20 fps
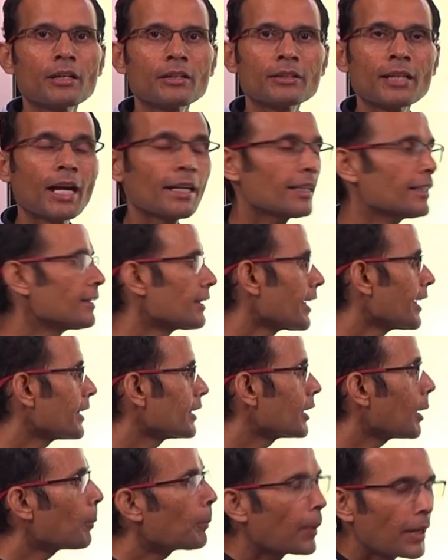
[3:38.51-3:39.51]
that is
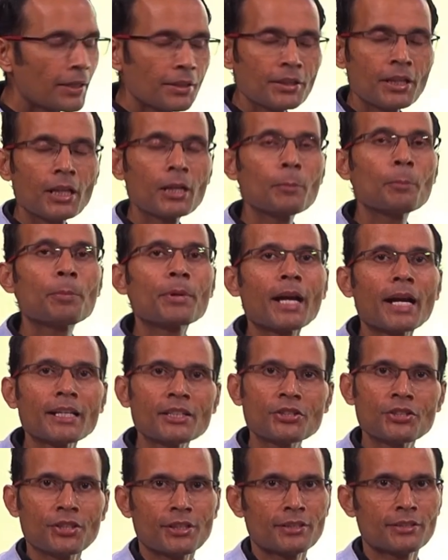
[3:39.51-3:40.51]
in the bundle
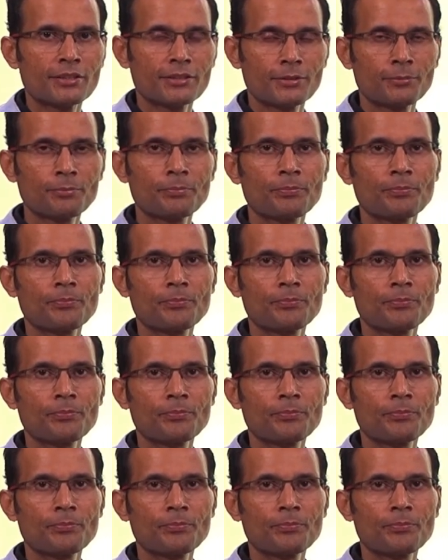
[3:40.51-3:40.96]
branches.